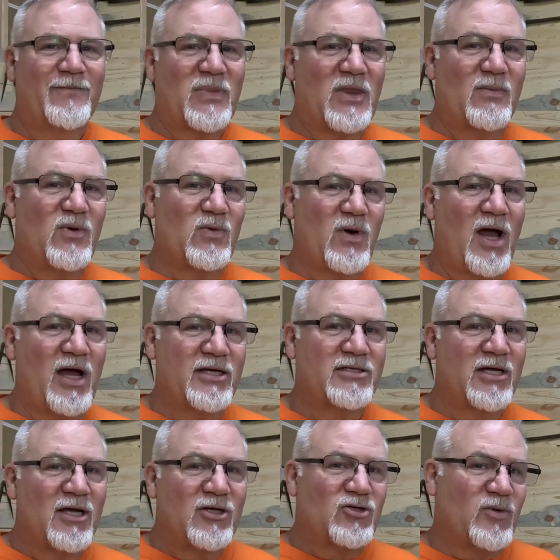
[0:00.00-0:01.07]
the
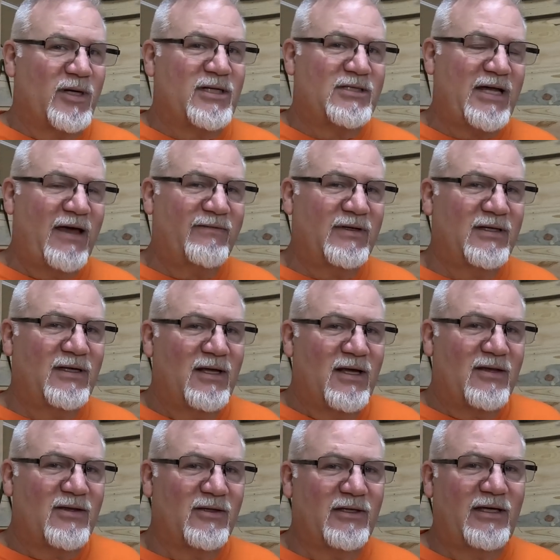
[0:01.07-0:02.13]
Mirage, $27,000,
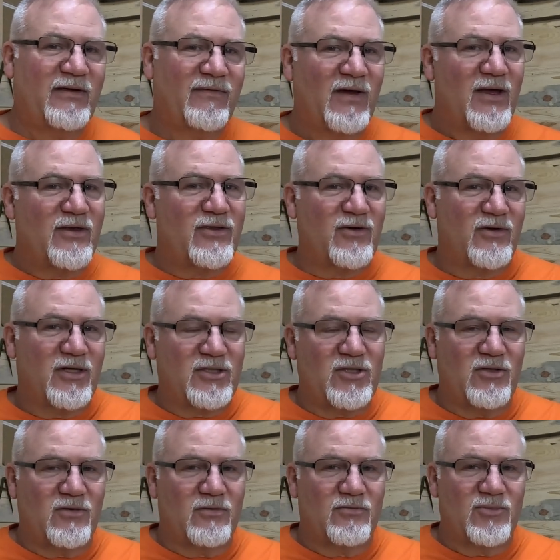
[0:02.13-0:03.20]
the Leaf,
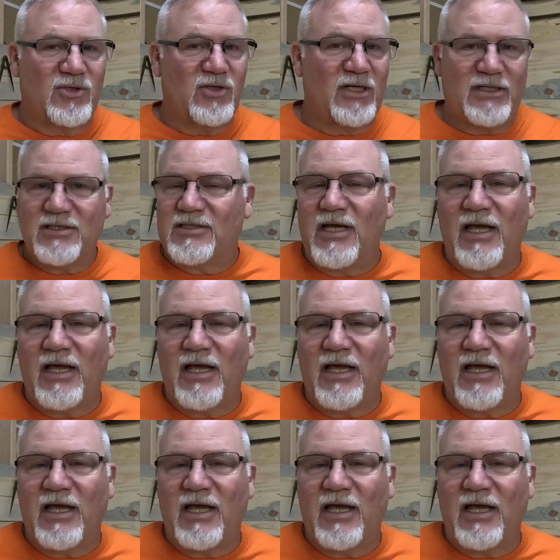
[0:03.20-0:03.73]
$32,000. You didn't